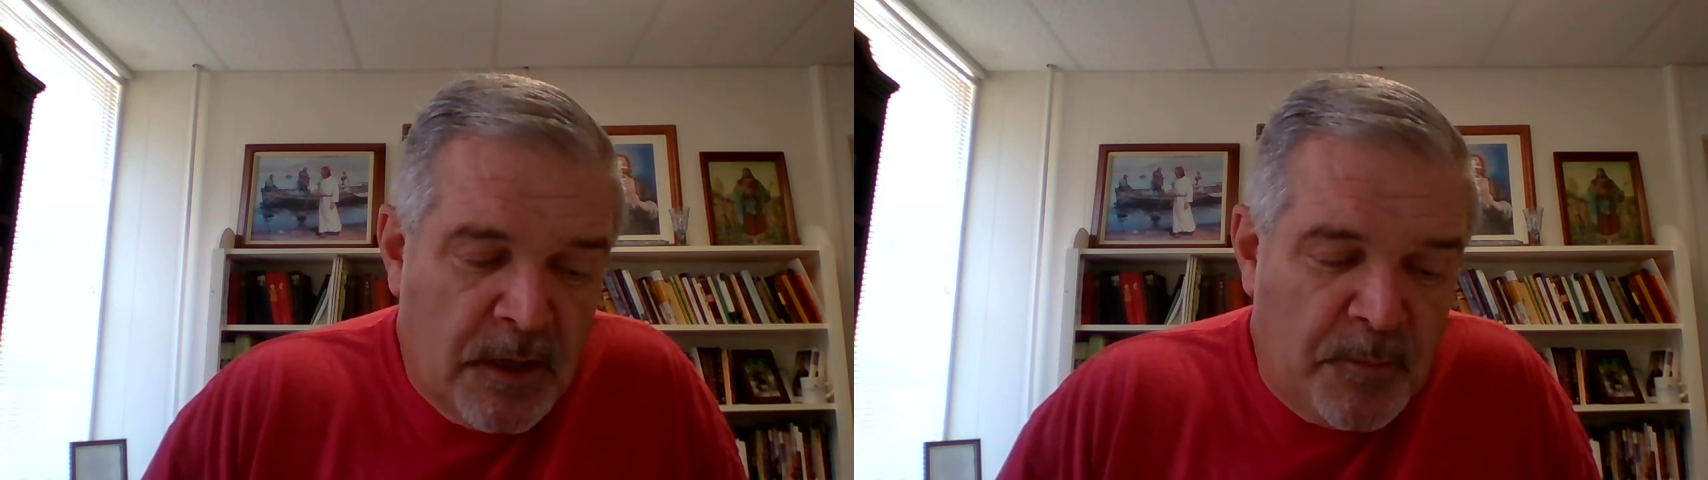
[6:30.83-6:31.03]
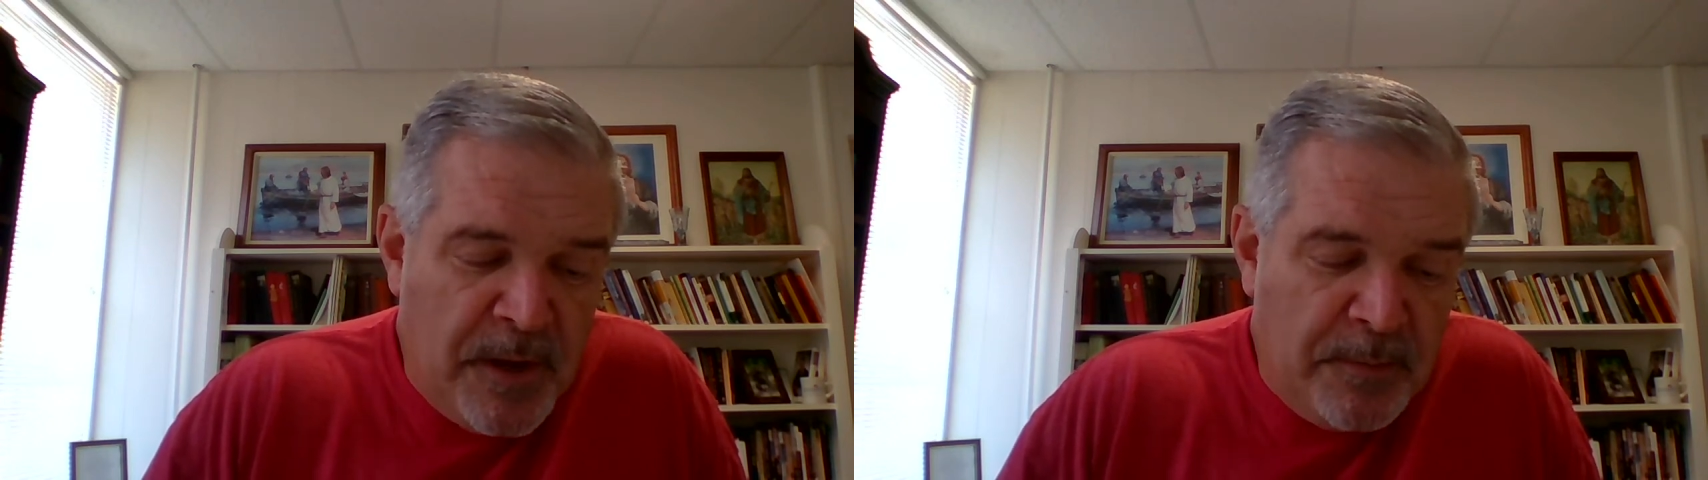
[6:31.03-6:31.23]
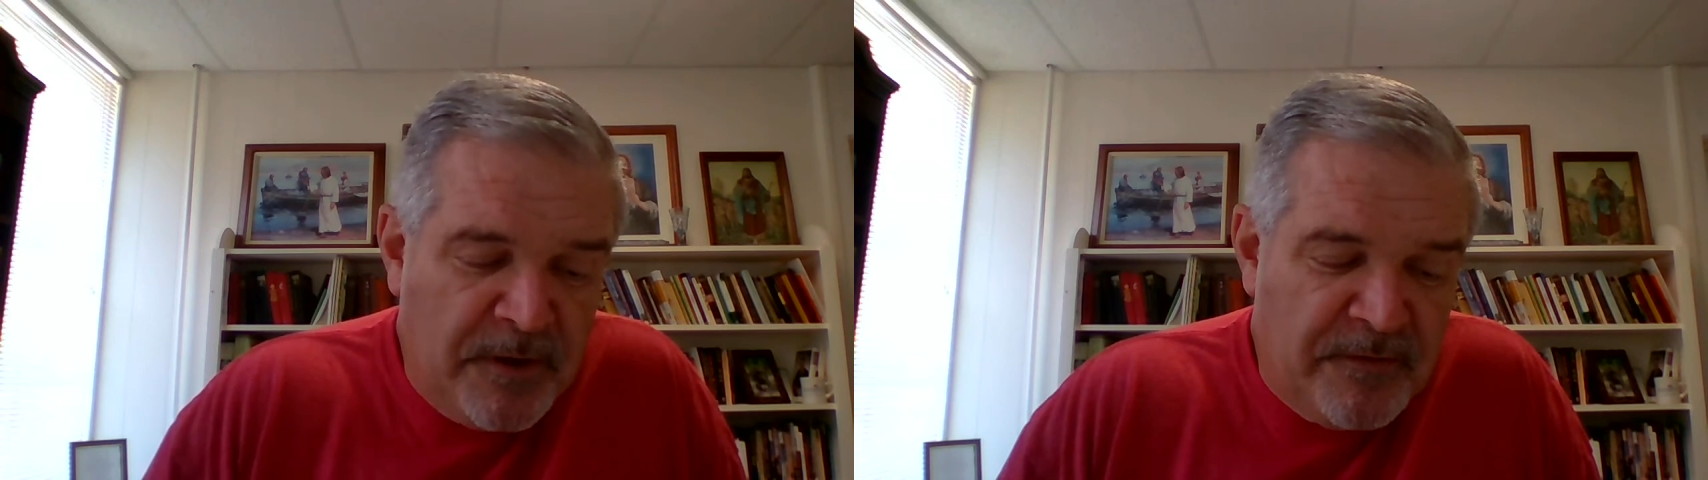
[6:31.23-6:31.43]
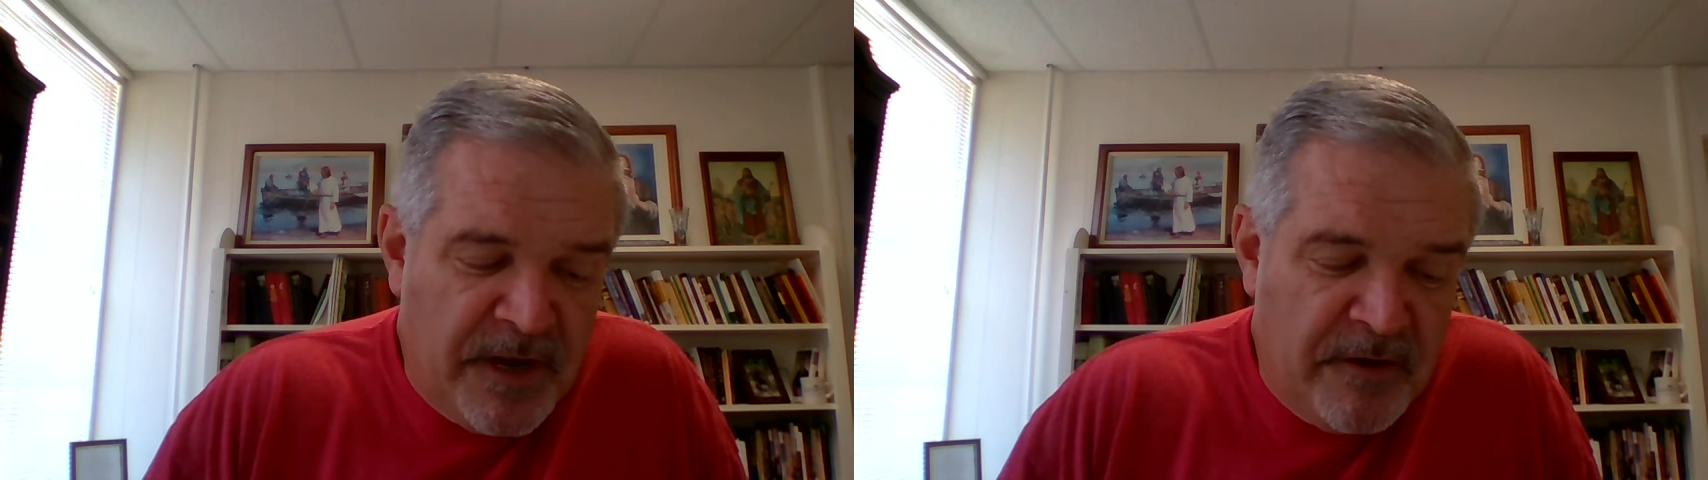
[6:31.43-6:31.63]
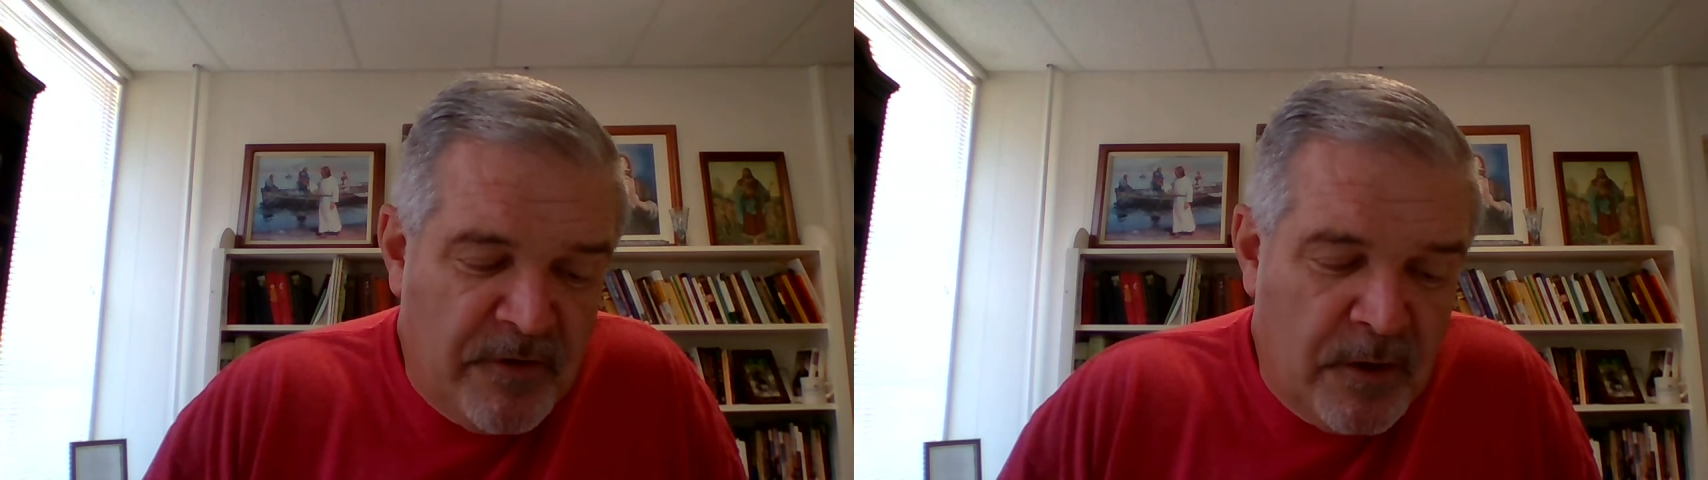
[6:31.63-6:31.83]
The people of
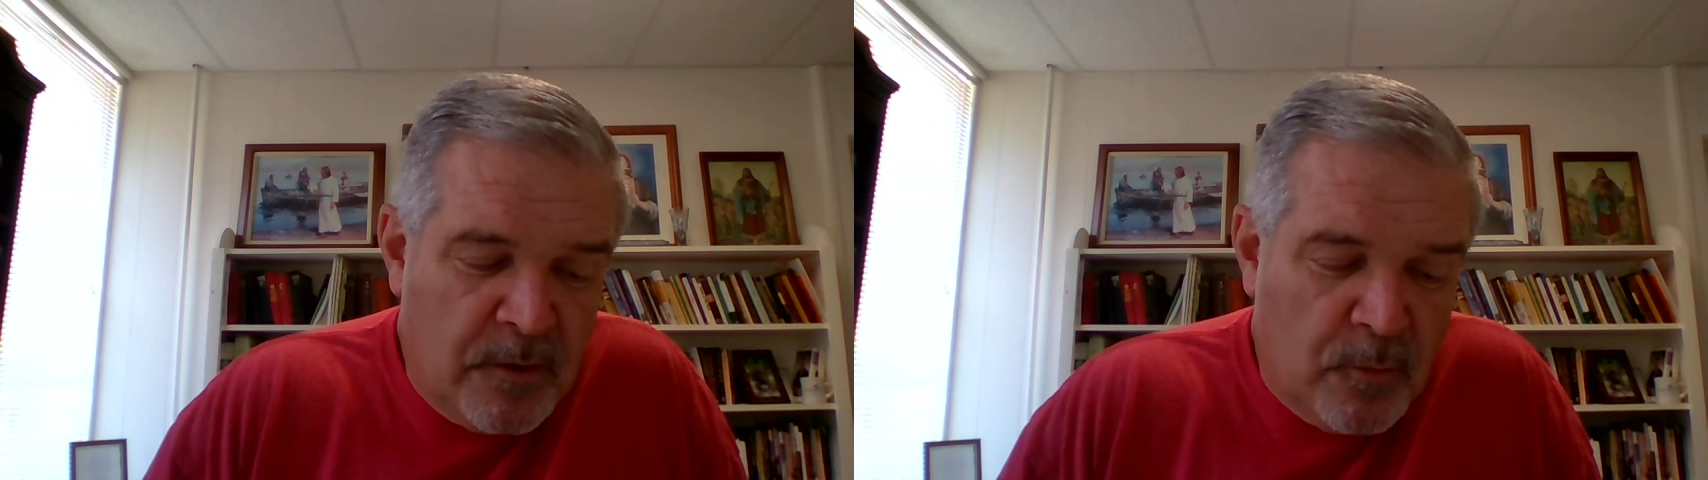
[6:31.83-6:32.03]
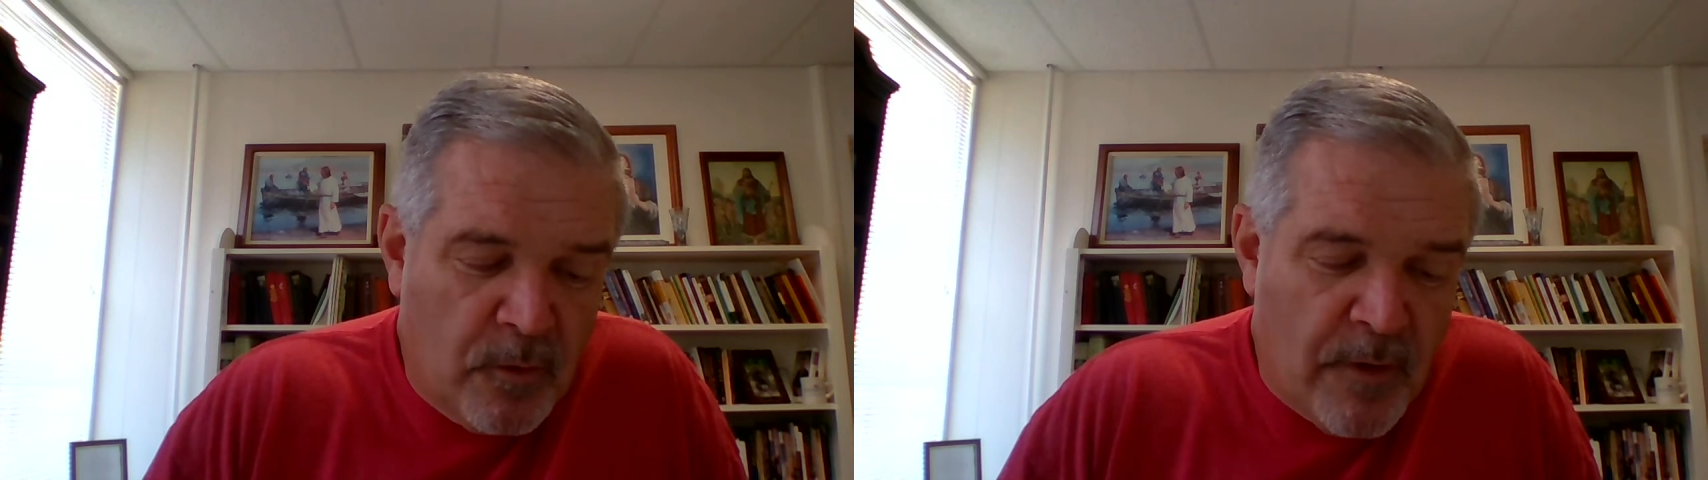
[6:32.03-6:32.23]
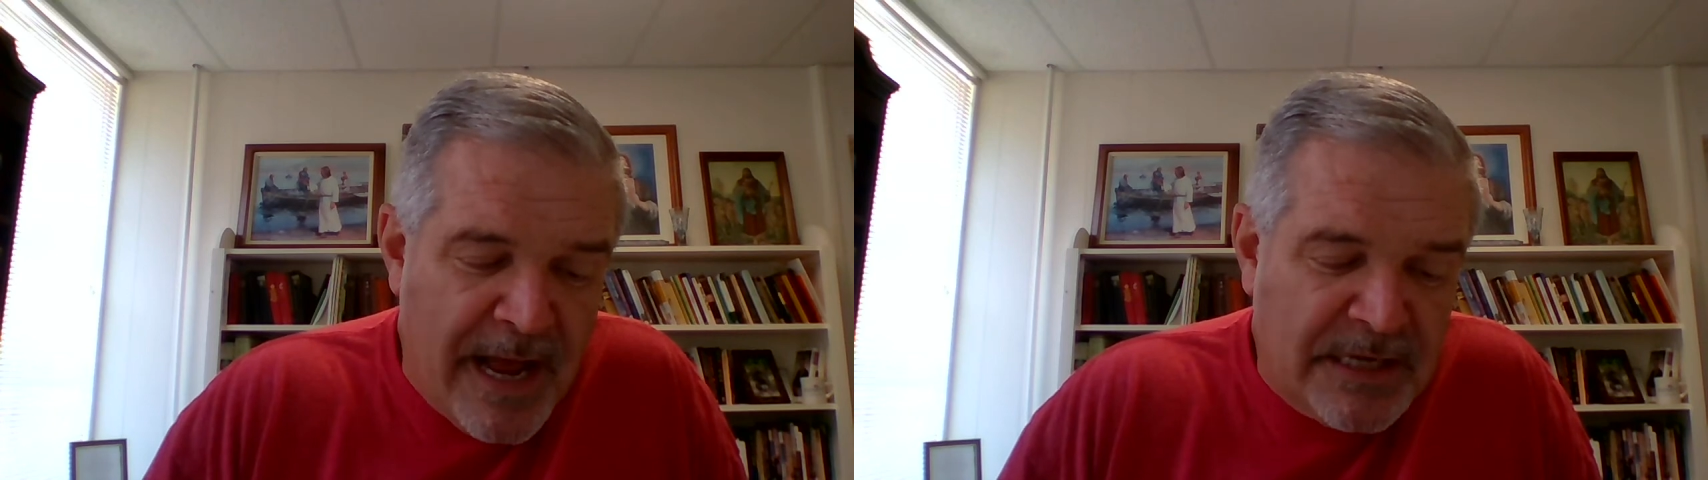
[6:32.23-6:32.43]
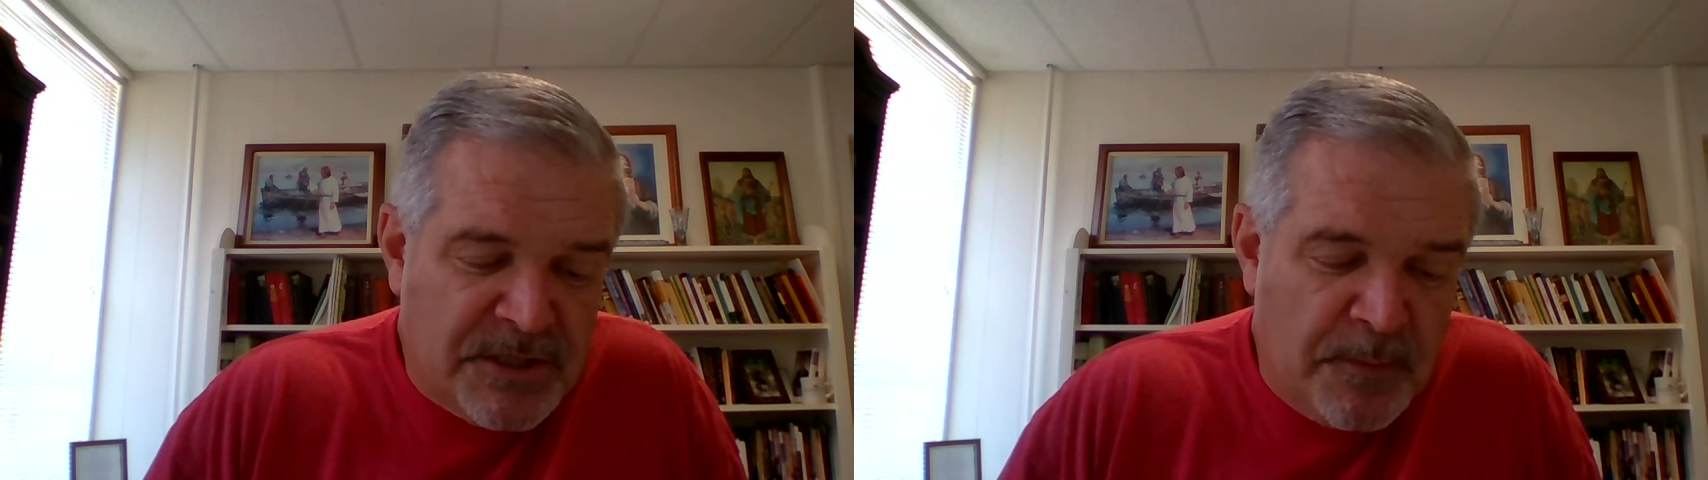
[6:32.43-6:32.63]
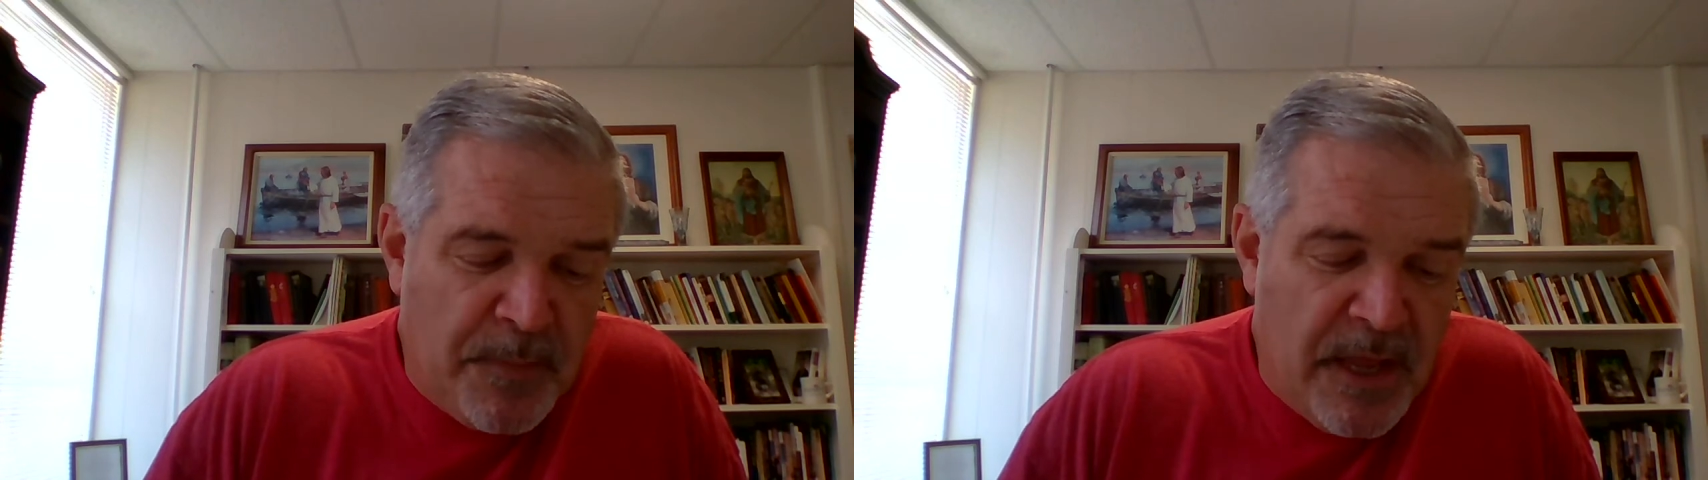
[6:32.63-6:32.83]
Nineveh will
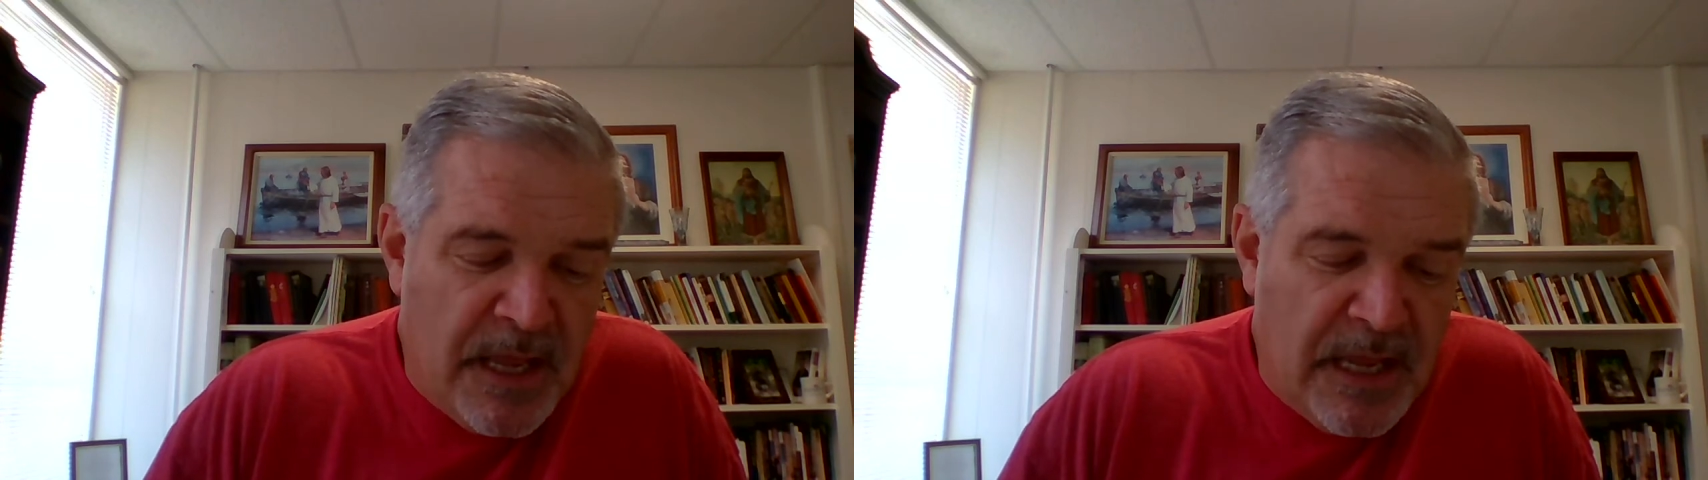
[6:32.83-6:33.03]
rise up